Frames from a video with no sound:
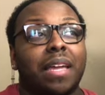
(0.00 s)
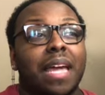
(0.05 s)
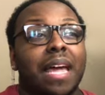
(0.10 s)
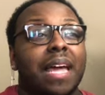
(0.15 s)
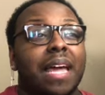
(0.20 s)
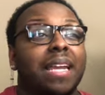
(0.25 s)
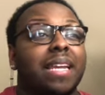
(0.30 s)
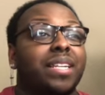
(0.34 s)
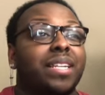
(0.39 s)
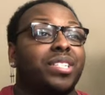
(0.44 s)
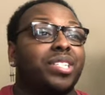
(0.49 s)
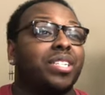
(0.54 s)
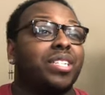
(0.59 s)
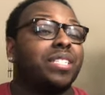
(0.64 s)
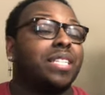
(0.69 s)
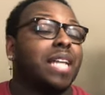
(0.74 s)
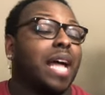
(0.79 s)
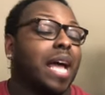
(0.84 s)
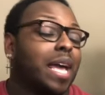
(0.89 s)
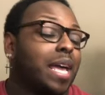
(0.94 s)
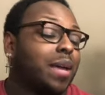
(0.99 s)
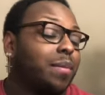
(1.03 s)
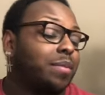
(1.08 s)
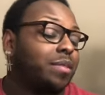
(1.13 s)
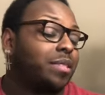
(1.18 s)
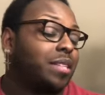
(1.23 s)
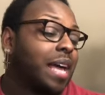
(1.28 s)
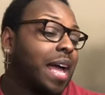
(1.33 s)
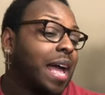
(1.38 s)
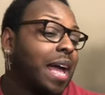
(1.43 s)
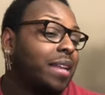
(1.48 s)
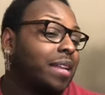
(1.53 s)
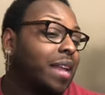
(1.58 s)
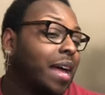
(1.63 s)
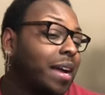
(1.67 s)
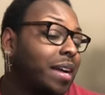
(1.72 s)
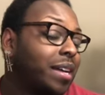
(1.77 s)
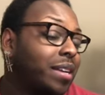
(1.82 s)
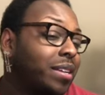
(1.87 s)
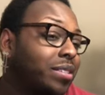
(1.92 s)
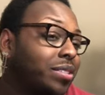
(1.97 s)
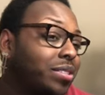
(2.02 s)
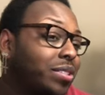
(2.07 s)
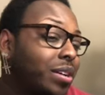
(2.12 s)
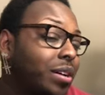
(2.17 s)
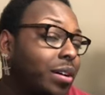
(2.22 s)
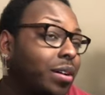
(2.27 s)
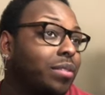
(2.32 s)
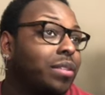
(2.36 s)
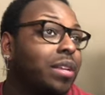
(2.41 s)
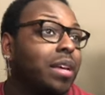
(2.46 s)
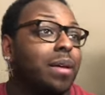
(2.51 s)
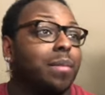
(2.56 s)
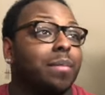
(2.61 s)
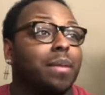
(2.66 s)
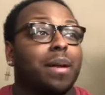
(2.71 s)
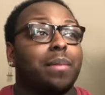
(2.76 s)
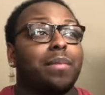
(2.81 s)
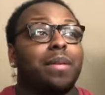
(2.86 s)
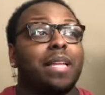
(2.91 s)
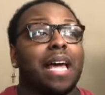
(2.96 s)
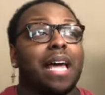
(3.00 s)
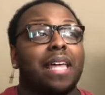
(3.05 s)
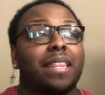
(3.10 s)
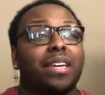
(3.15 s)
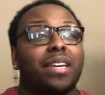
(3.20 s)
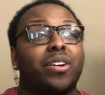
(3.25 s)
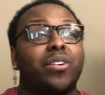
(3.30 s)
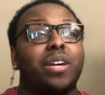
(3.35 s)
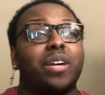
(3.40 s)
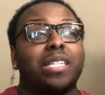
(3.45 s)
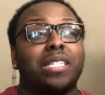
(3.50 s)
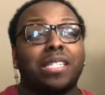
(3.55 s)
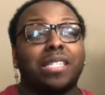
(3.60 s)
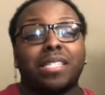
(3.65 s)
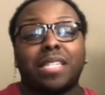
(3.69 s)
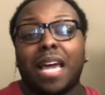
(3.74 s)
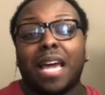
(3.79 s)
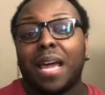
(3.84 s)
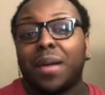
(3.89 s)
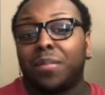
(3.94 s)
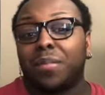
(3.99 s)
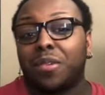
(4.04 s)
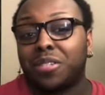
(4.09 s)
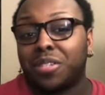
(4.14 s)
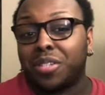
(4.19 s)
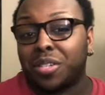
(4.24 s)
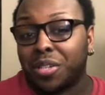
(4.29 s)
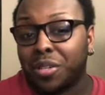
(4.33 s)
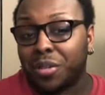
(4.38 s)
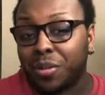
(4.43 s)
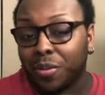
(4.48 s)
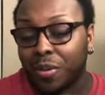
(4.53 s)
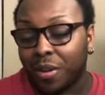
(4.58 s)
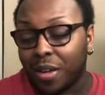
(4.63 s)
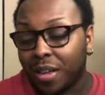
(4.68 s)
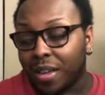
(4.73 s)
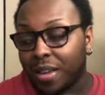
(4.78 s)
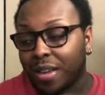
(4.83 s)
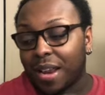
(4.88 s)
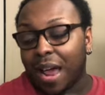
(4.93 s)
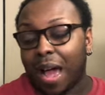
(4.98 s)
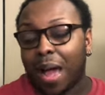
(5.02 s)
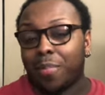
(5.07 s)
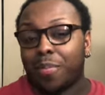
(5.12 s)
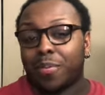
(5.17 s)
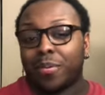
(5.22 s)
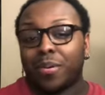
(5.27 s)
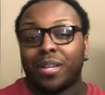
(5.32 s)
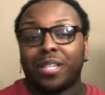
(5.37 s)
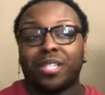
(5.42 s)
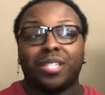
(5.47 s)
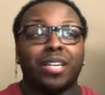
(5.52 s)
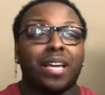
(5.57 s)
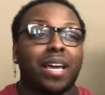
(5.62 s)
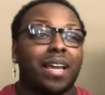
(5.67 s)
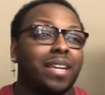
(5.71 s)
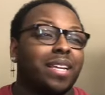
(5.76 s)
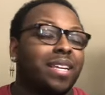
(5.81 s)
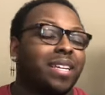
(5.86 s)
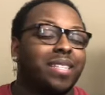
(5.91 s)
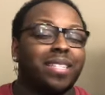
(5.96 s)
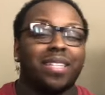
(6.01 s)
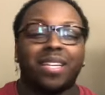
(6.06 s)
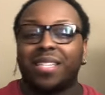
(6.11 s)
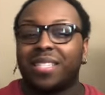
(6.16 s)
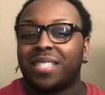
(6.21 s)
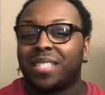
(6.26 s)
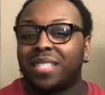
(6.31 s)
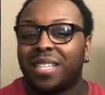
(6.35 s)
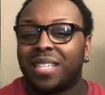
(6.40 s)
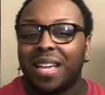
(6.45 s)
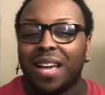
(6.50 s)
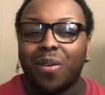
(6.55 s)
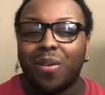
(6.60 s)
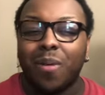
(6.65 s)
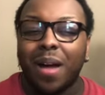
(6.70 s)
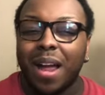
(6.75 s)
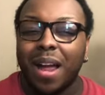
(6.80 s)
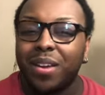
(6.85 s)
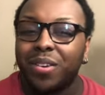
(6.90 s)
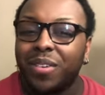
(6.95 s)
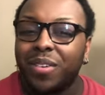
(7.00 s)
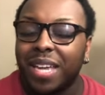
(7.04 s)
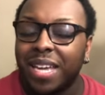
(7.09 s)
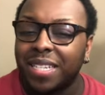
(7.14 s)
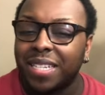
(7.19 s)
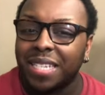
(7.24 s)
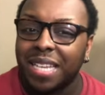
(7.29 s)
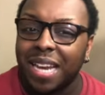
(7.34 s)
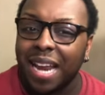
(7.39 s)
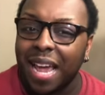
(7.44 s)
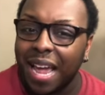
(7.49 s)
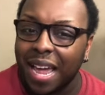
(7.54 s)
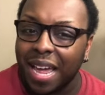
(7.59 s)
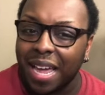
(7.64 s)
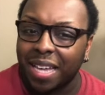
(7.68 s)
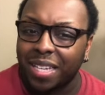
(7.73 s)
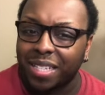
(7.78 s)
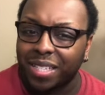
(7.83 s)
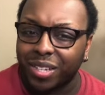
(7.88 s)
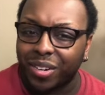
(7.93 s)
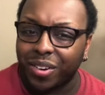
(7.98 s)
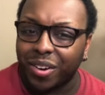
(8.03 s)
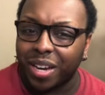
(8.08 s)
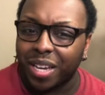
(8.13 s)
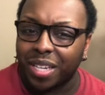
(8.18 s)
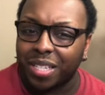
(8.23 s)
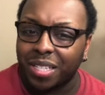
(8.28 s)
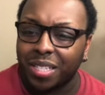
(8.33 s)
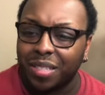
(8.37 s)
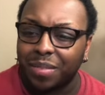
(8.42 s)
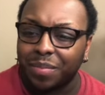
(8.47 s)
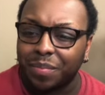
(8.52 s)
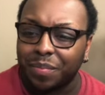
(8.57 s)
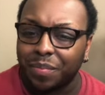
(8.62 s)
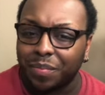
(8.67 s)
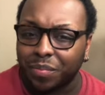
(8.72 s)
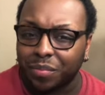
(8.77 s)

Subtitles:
Candiace, she's not able to act like an adult, but I'm glad that Chris is able to, and I appreciate it. It's why are you kissing ass, Chris?